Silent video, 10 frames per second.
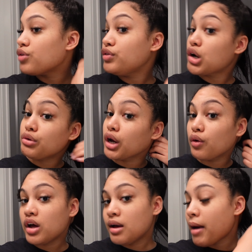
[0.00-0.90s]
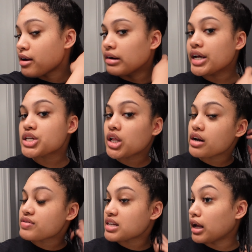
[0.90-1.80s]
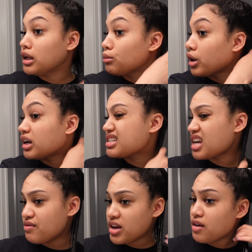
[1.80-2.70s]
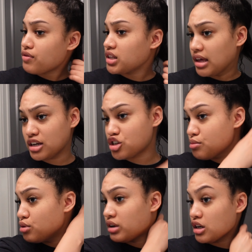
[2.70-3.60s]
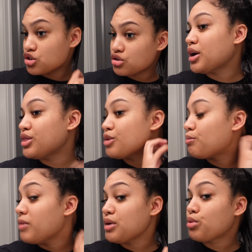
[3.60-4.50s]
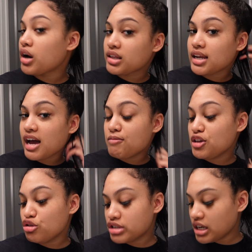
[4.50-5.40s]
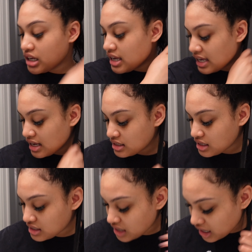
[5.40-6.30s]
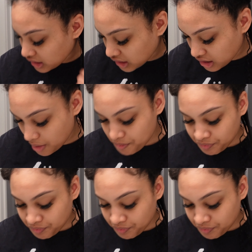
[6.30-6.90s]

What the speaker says: if you don't know, Pattern has a lot of styling products. They have everything, shampoo, conditioner. But the main product that I've been using is the Styling